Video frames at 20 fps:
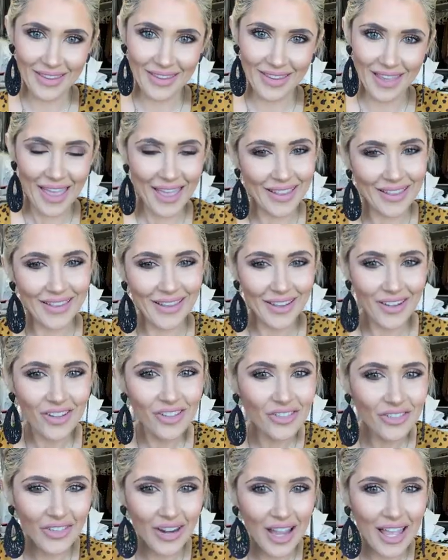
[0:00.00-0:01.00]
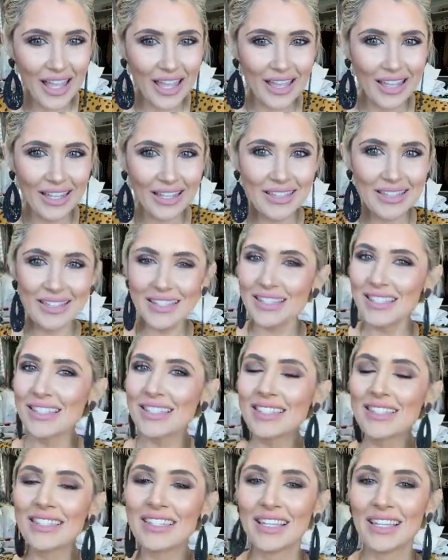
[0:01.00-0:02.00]
Hello,
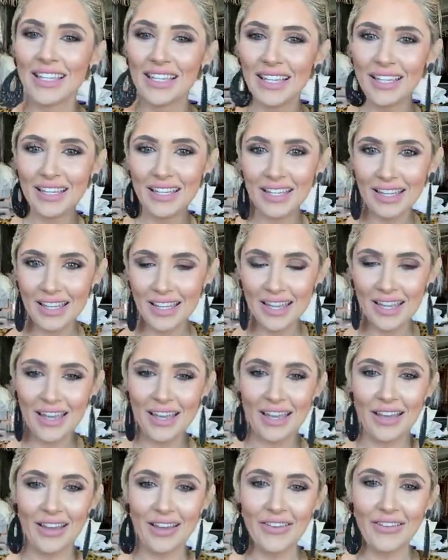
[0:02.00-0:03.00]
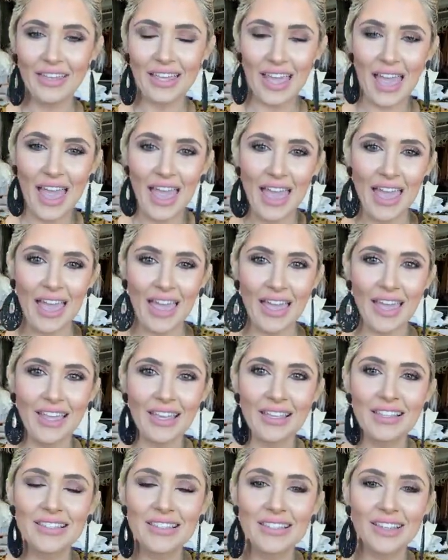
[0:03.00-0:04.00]
friends. Okay,
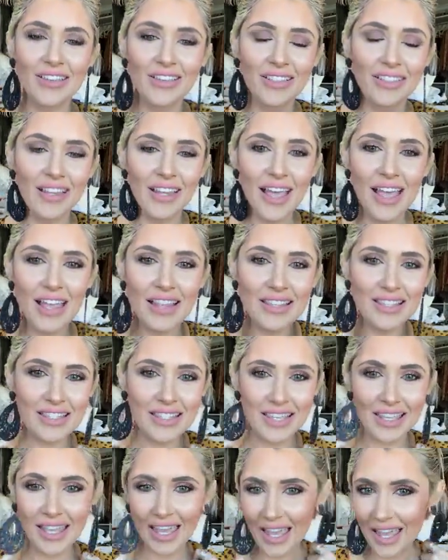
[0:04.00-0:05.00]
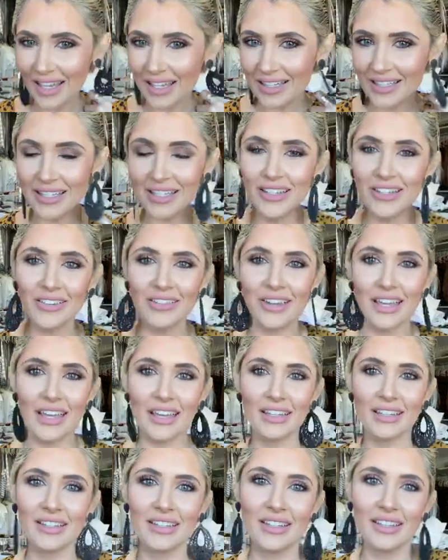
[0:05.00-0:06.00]
so let's get to it.
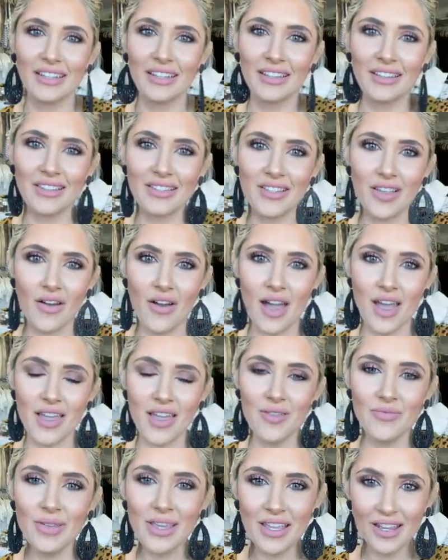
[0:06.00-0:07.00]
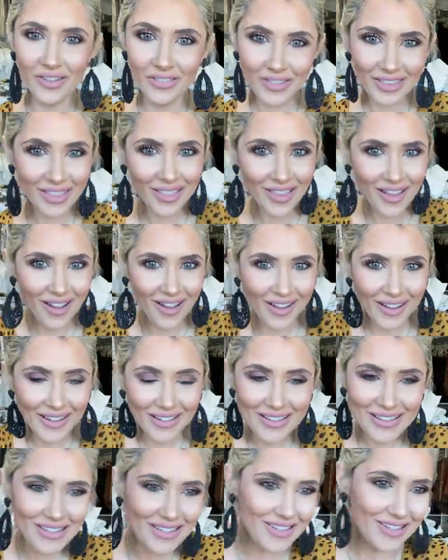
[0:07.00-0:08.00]
So I am here with
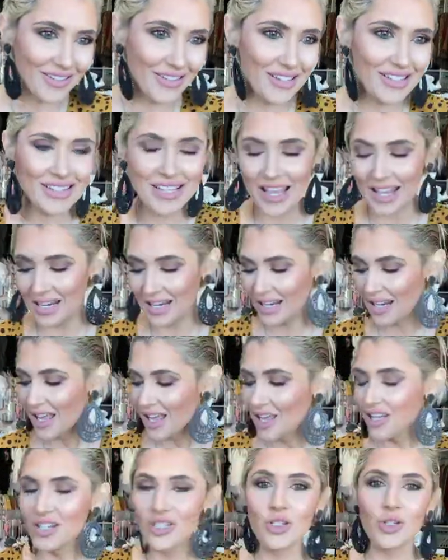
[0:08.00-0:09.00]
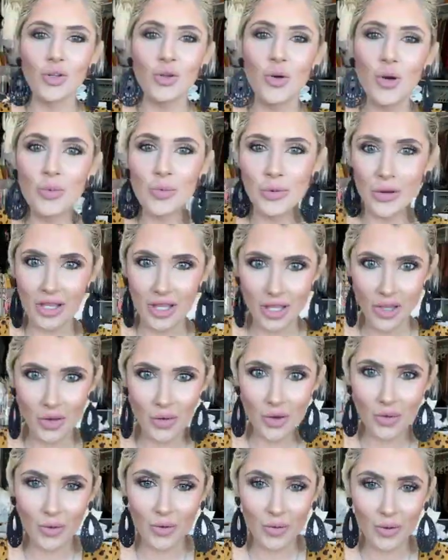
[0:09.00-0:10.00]
Lange, so excited to bring you
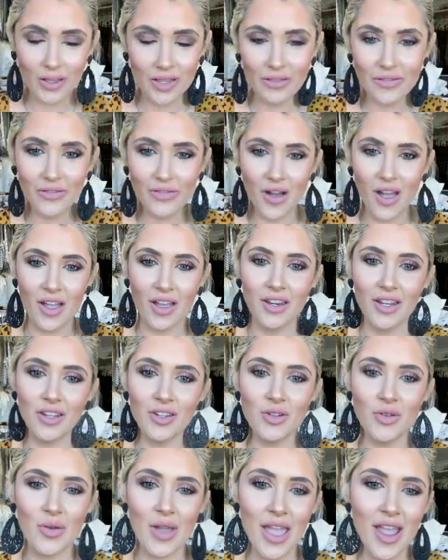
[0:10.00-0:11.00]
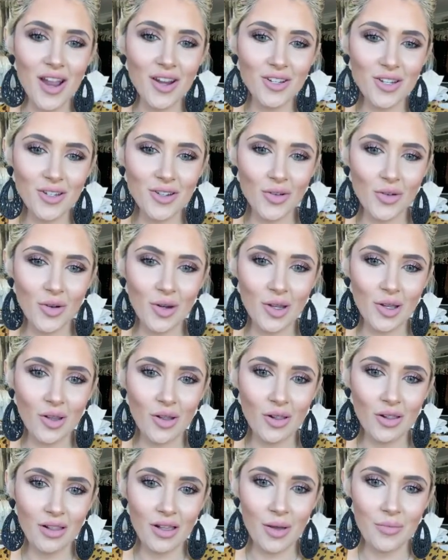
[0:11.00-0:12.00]
a really fun new hair
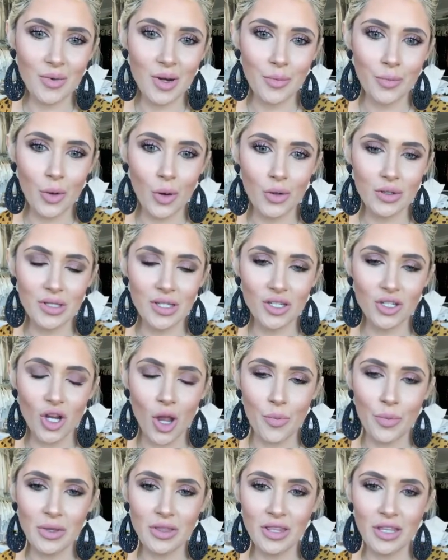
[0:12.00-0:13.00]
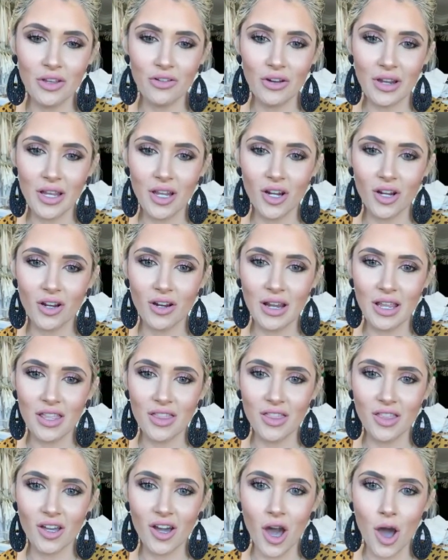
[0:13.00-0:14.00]
tutorial. I'm going to post the shopping link right here in
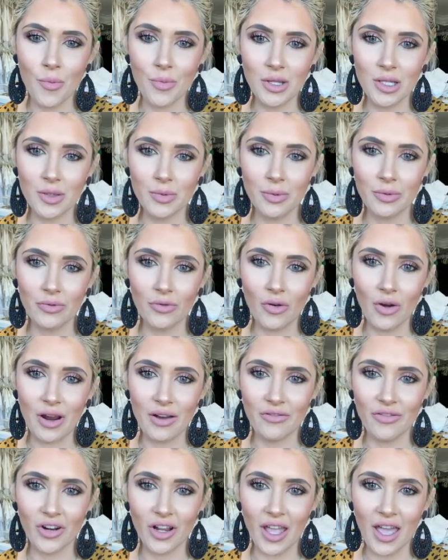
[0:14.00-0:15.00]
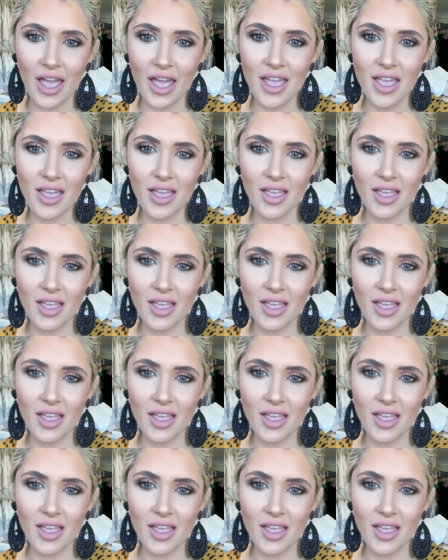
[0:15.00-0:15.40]
the comments before I forget